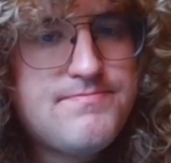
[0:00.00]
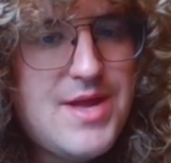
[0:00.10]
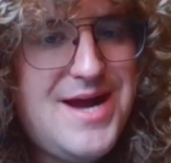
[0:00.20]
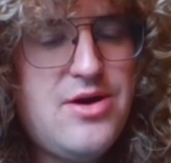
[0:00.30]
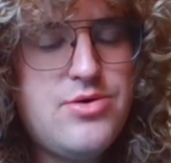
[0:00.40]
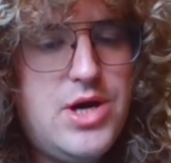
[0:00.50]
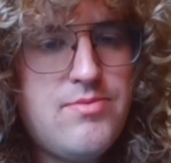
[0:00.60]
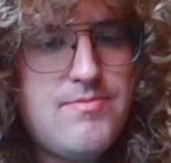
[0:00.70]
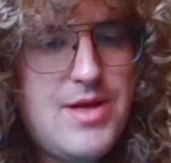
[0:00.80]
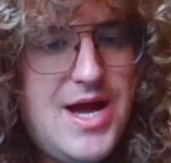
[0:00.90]
I don't
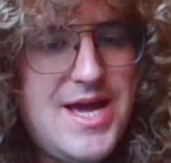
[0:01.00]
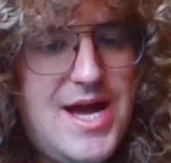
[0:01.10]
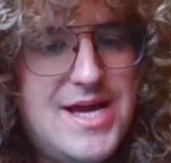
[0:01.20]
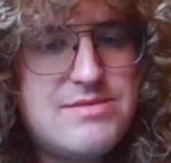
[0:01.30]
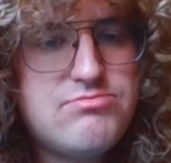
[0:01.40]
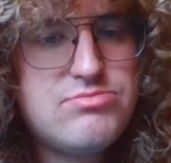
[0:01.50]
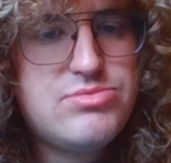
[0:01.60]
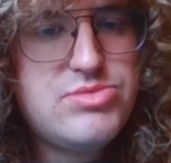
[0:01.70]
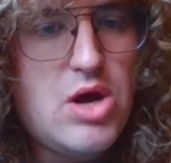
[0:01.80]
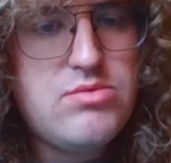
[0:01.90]
know. I
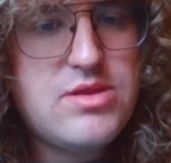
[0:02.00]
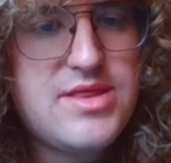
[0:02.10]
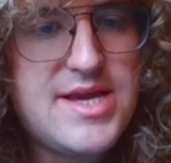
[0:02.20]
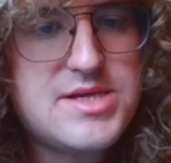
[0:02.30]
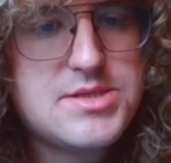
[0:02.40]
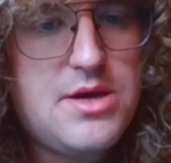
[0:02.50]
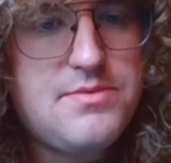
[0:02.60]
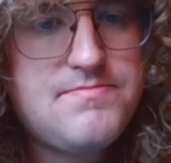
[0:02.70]
don't think so.